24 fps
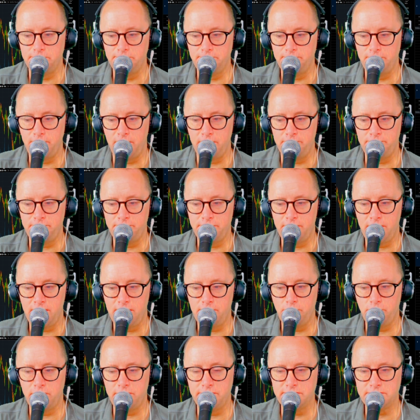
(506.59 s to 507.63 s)
I'm not
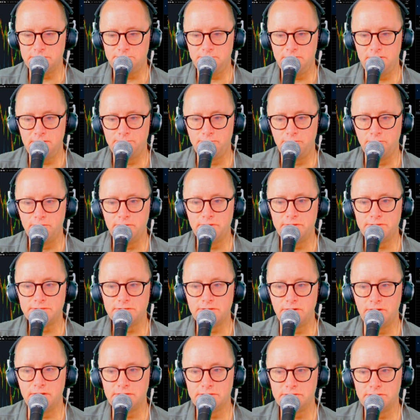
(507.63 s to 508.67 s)
one of these people that's
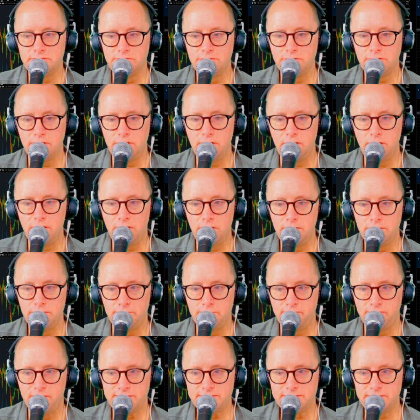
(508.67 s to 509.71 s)
going to call the
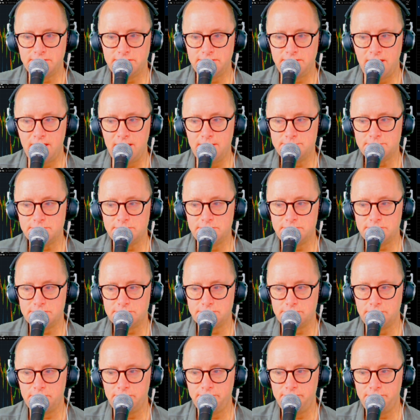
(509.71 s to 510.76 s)
president names and this
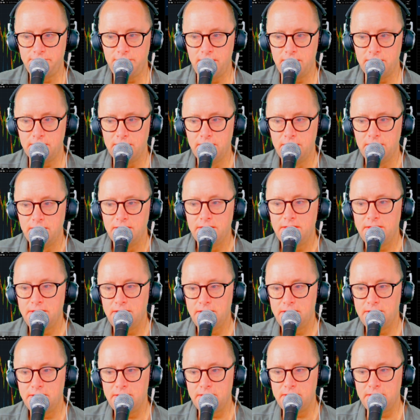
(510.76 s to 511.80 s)
sort of thing.
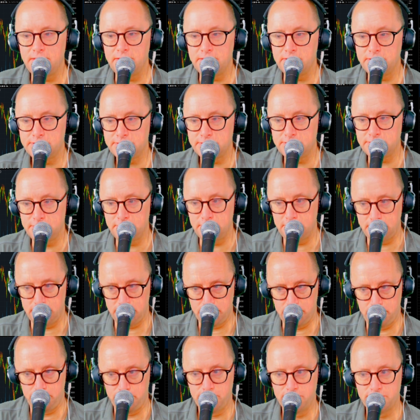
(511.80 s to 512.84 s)
He is
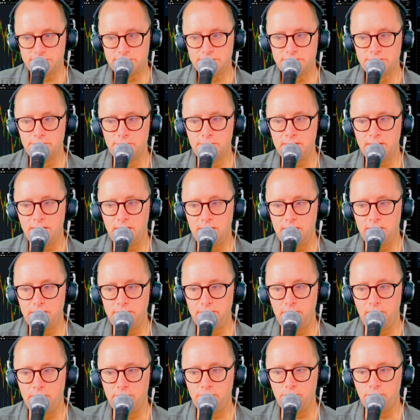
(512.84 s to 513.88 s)
pursuing a
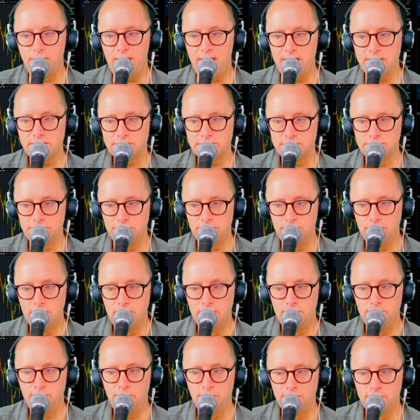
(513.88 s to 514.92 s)
rational
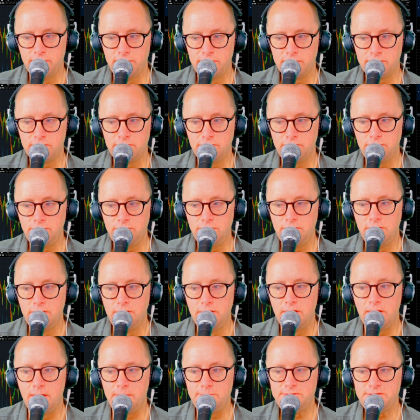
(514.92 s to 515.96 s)
political
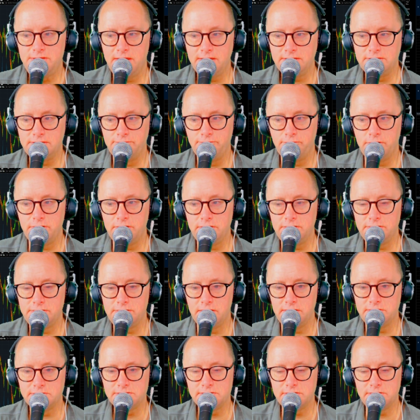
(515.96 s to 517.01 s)
objective when he
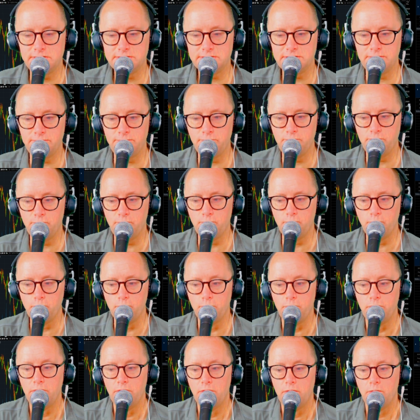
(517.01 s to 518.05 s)
does this, and
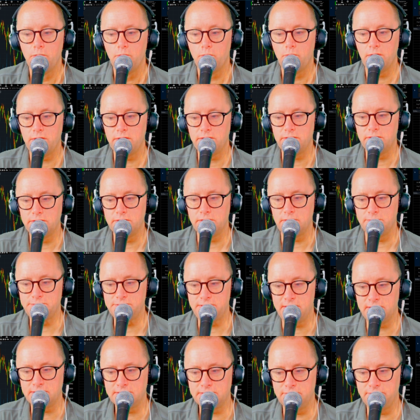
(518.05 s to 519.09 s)
what the
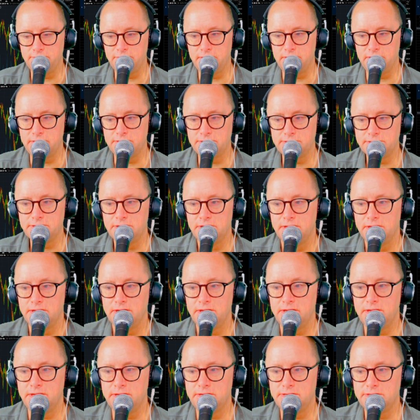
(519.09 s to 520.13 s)
objective is
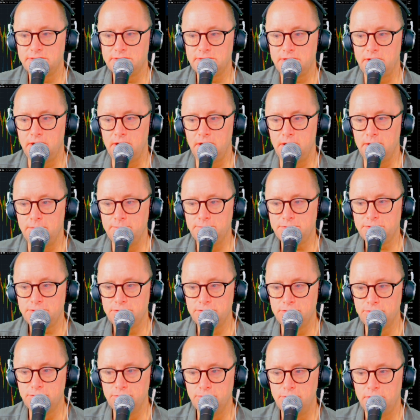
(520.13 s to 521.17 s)

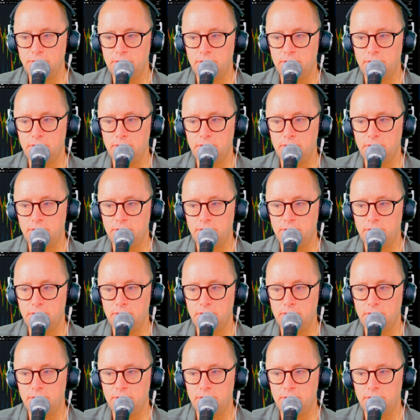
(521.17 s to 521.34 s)
to